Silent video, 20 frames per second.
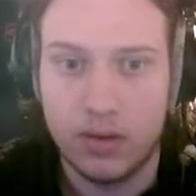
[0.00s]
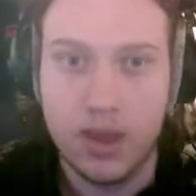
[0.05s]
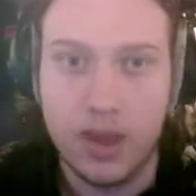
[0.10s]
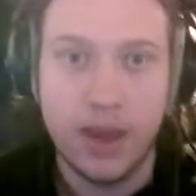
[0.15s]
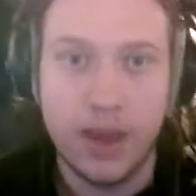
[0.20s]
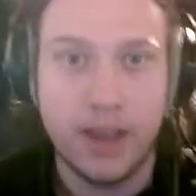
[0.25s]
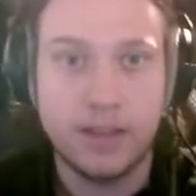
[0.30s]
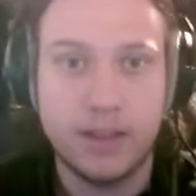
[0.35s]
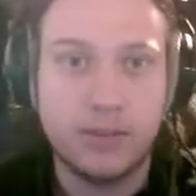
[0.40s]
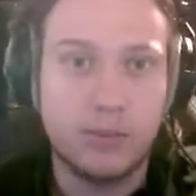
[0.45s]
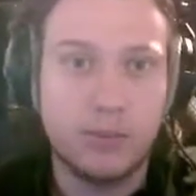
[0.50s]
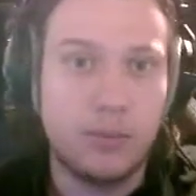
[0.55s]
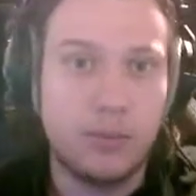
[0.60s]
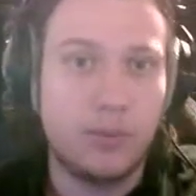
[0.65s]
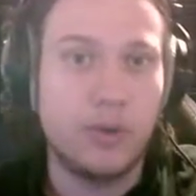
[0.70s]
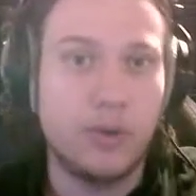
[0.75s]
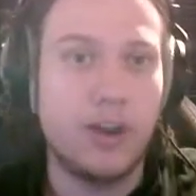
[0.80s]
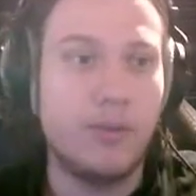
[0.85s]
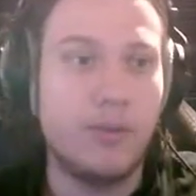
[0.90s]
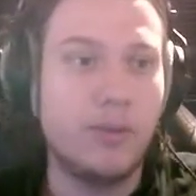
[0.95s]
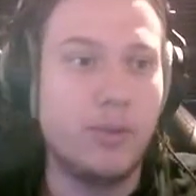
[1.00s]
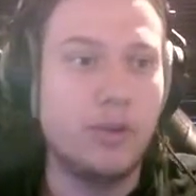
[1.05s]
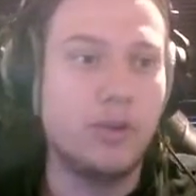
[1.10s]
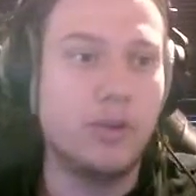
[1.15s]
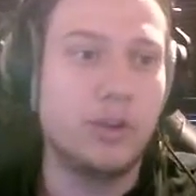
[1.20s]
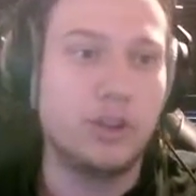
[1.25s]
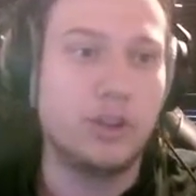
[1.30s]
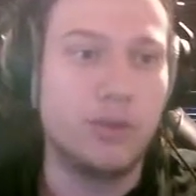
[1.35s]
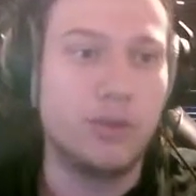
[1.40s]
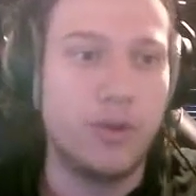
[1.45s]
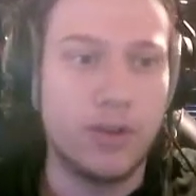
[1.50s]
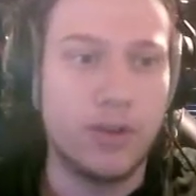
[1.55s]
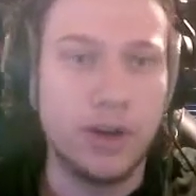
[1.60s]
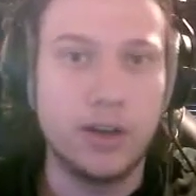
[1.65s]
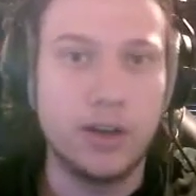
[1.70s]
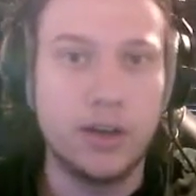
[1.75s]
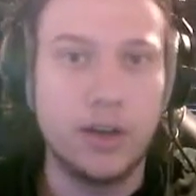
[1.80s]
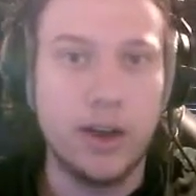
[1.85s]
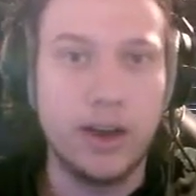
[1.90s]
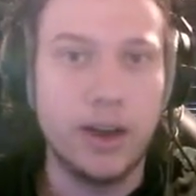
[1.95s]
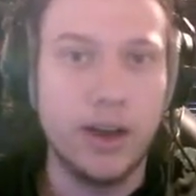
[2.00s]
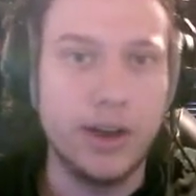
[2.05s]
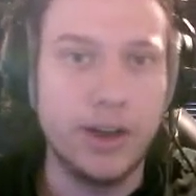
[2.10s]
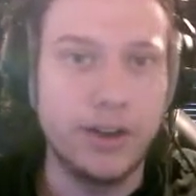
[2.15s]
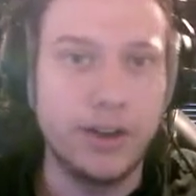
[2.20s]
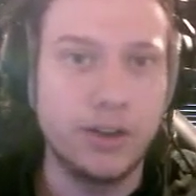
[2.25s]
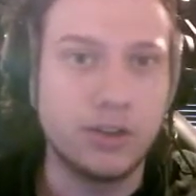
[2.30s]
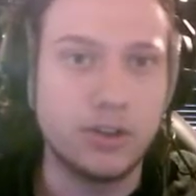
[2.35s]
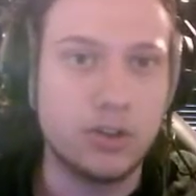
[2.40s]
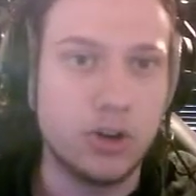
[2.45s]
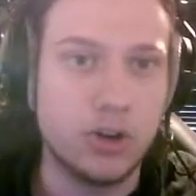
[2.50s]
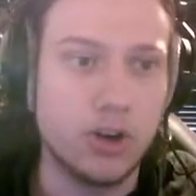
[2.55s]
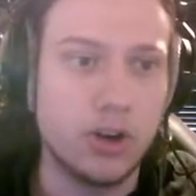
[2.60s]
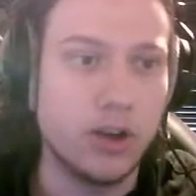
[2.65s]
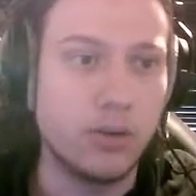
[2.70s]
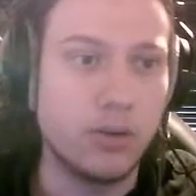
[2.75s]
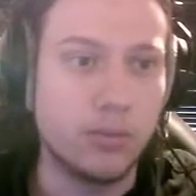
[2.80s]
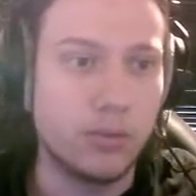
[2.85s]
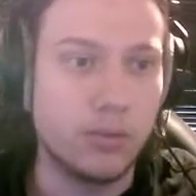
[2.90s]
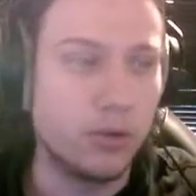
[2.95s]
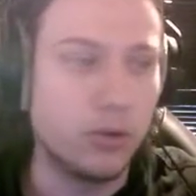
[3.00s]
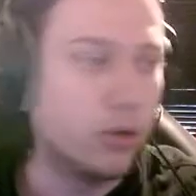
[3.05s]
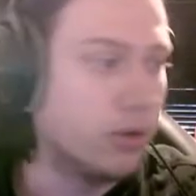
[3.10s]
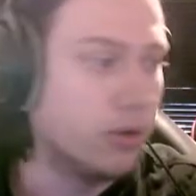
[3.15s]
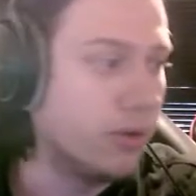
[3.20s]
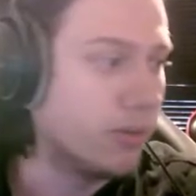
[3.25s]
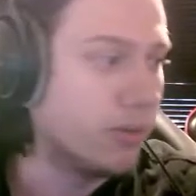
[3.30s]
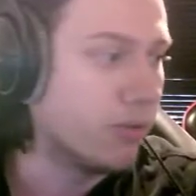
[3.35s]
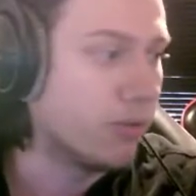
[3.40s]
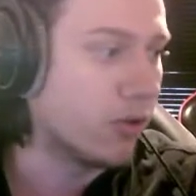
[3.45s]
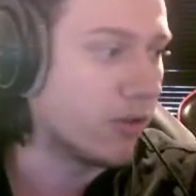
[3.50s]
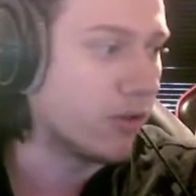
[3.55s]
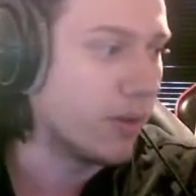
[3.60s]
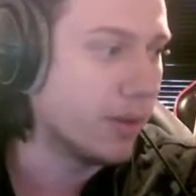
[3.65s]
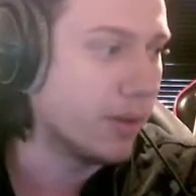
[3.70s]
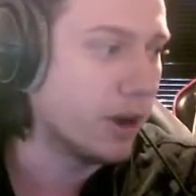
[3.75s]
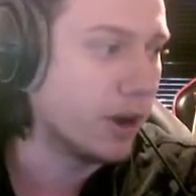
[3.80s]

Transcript: It's what I've been doing as well, right? I didn't start out good with programming